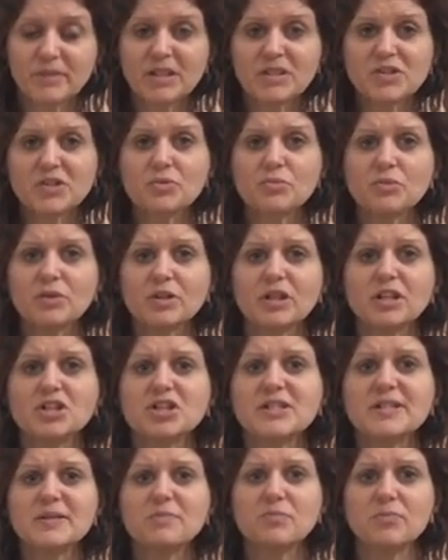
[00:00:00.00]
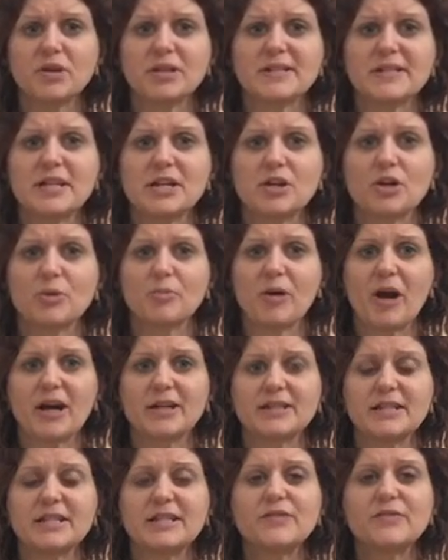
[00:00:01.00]
So really just embracing your
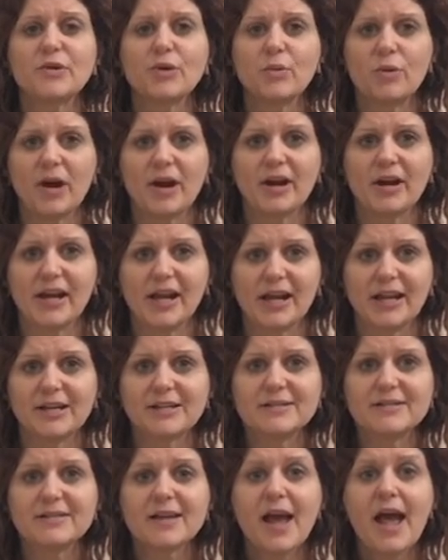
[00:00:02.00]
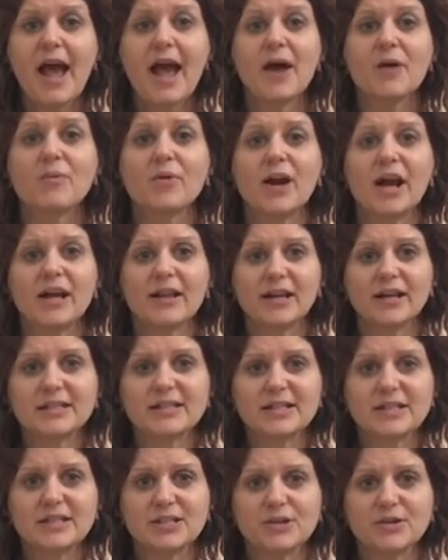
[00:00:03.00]
practice for where it is. And what I like
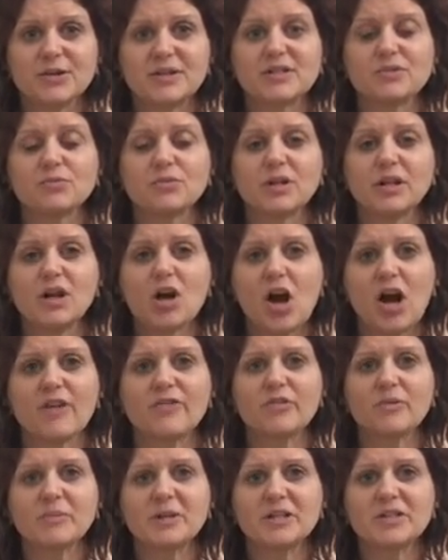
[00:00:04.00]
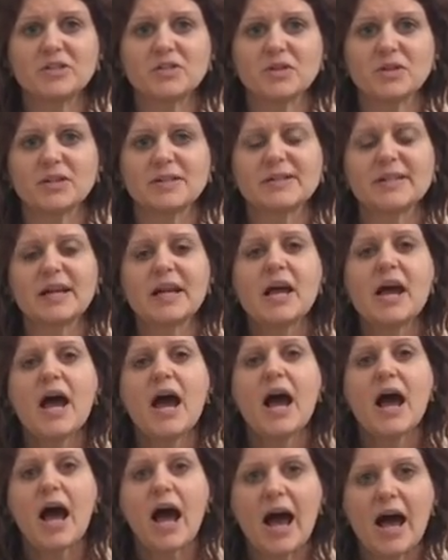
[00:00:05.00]
to do is really offer my students, like,
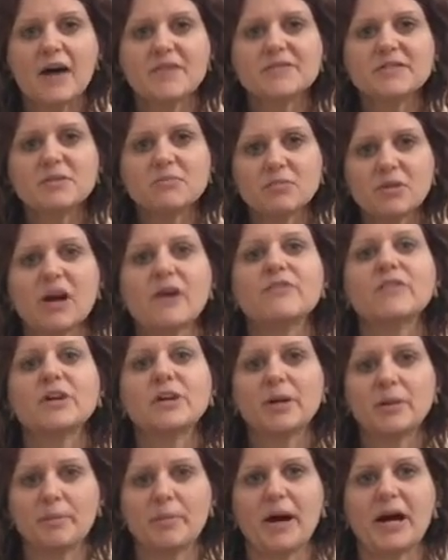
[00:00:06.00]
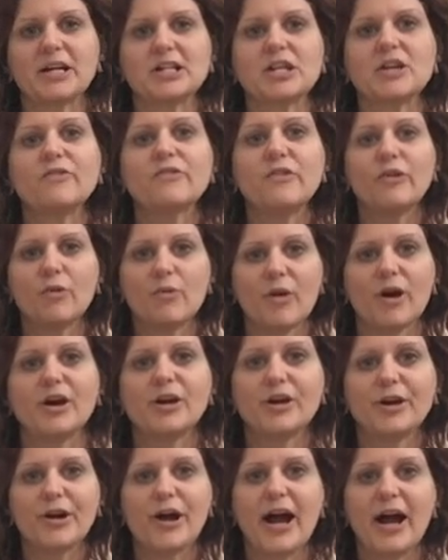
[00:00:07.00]
have some love and compassion for where
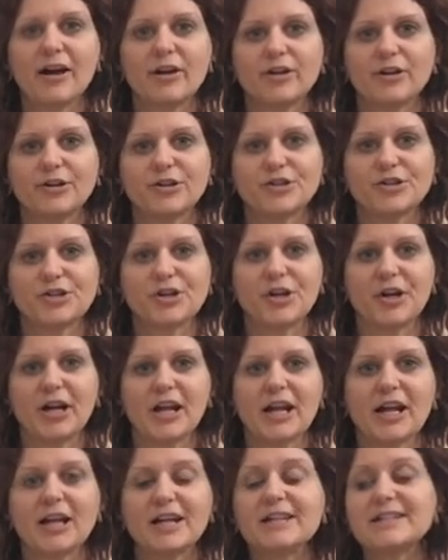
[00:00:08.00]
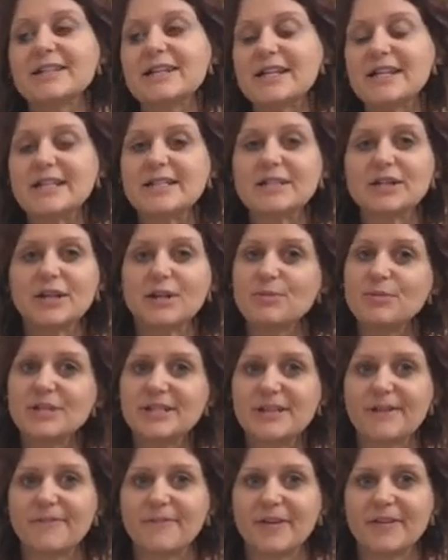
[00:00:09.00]
you're at on your journey, because it is going to be
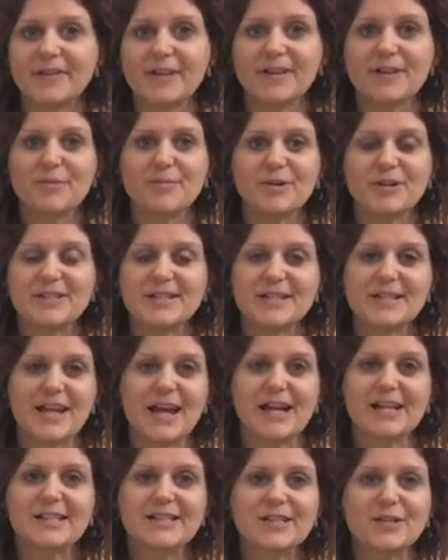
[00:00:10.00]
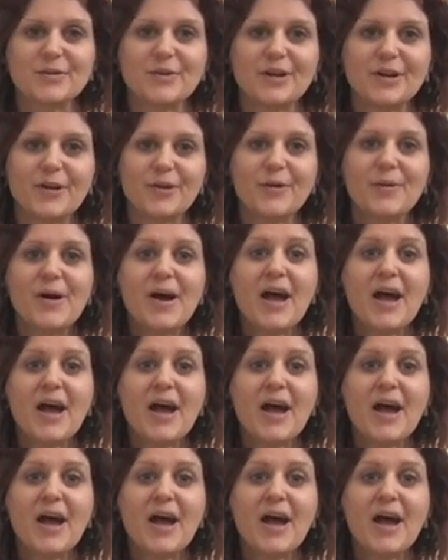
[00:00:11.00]
different than the person next to you.